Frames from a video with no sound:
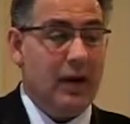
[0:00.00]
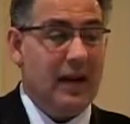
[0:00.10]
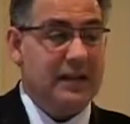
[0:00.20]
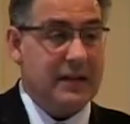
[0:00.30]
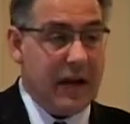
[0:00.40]

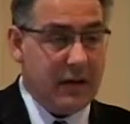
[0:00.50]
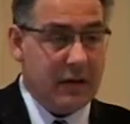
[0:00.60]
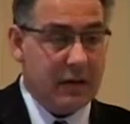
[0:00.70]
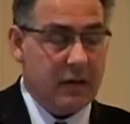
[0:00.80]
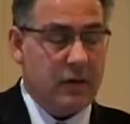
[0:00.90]

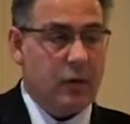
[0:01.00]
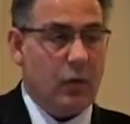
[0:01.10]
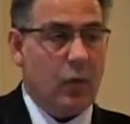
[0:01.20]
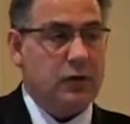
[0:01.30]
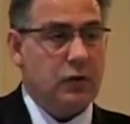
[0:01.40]
assent,
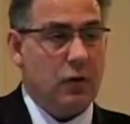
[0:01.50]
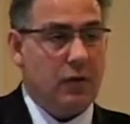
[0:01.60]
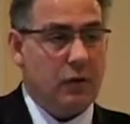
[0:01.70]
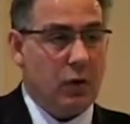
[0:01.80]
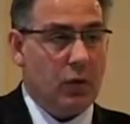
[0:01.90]
once you
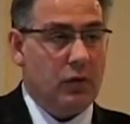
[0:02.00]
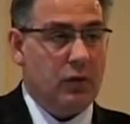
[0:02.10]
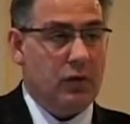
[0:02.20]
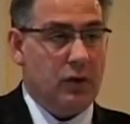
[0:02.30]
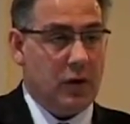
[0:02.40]
have told
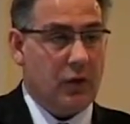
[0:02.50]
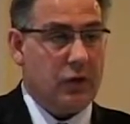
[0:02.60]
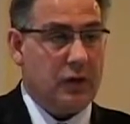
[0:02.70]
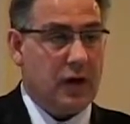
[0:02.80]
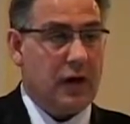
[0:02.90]
the
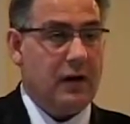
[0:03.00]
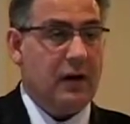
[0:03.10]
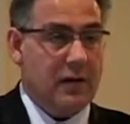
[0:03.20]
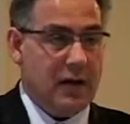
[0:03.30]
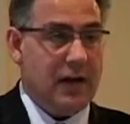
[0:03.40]
other side,
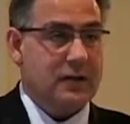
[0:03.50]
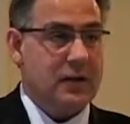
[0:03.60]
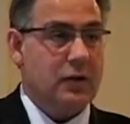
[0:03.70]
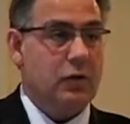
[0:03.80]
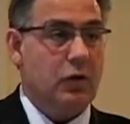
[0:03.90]
yes,
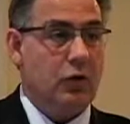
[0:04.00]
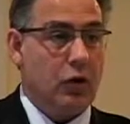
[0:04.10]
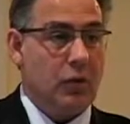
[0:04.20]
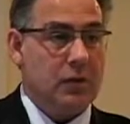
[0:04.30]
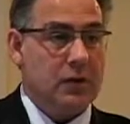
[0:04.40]
these are the
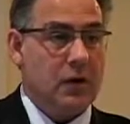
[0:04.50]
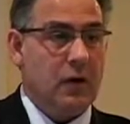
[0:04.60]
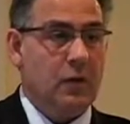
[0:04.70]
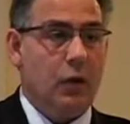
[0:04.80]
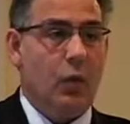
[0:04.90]
terms,
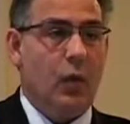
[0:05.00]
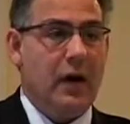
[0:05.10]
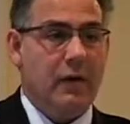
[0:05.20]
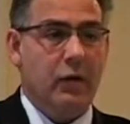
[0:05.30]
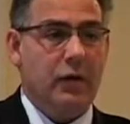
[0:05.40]

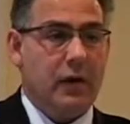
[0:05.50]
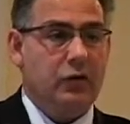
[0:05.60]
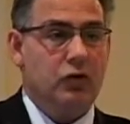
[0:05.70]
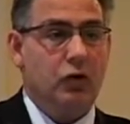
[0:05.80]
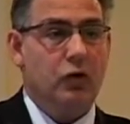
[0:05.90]
whatever
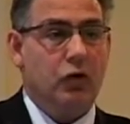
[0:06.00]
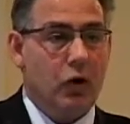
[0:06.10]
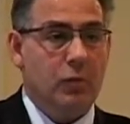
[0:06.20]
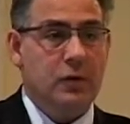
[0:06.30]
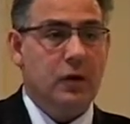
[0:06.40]
additional
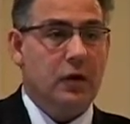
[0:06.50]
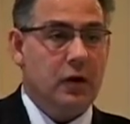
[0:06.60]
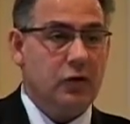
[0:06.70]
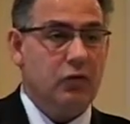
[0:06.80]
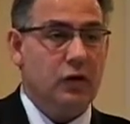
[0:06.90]
terms and
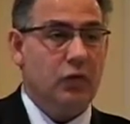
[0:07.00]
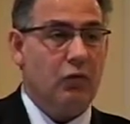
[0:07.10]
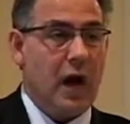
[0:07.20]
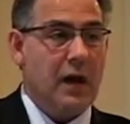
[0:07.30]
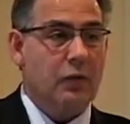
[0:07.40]
conditions
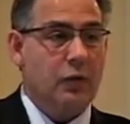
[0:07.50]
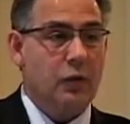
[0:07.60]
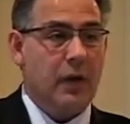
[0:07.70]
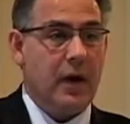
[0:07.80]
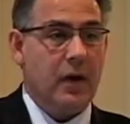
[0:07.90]
and riders
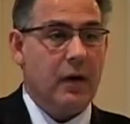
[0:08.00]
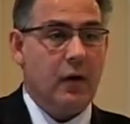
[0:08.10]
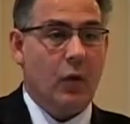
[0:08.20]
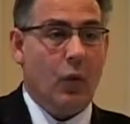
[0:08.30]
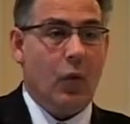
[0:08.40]
you may
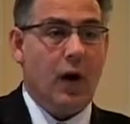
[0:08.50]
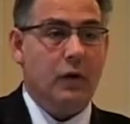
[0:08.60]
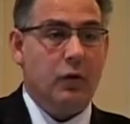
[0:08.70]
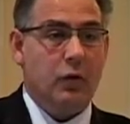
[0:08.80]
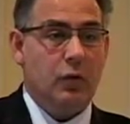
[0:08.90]

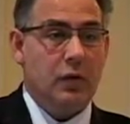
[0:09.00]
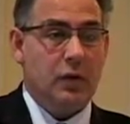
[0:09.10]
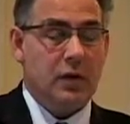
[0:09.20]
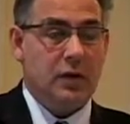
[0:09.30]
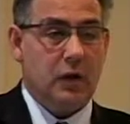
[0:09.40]
want to
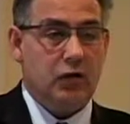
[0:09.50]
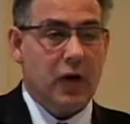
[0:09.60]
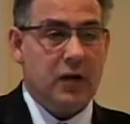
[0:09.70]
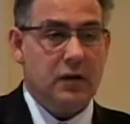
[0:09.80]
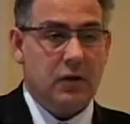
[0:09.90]

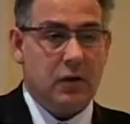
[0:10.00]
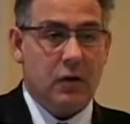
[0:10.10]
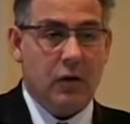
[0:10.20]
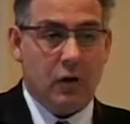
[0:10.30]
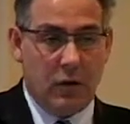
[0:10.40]
suggest,
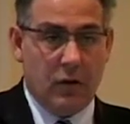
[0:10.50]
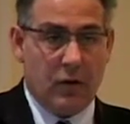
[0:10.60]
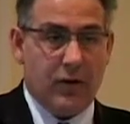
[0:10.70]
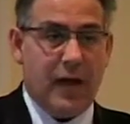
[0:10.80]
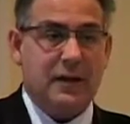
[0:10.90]

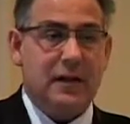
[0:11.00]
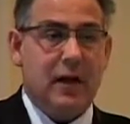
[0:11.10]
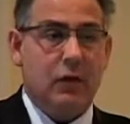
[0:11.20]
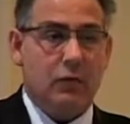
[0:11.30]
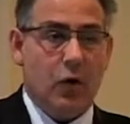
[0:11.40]
that's
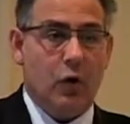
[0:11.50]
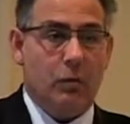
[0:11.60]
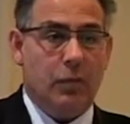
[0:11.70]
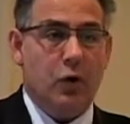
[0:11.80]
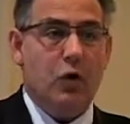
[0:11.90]
down the road.
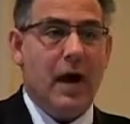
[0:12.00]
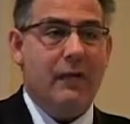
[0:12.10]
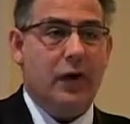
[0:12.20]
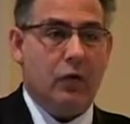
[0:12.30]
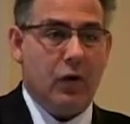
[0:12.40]
But you
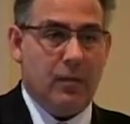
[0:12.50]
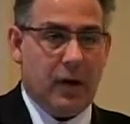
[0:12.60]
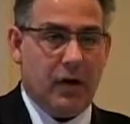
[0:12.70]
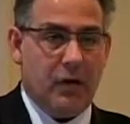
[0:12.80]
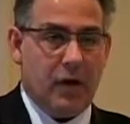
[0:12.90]
have an
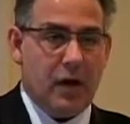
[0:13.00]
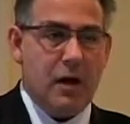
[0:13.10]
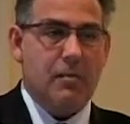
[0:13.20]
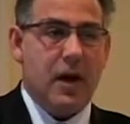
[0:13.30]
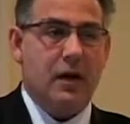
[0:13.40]
agreement. The
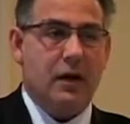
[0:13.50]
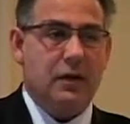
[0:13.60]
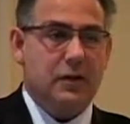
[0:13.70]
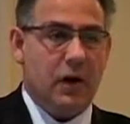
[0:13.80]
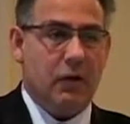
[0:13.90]
email
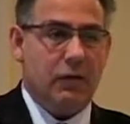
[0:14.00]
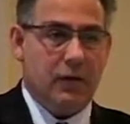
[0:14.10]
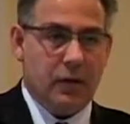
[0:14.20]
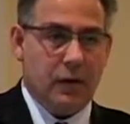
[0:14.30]
itself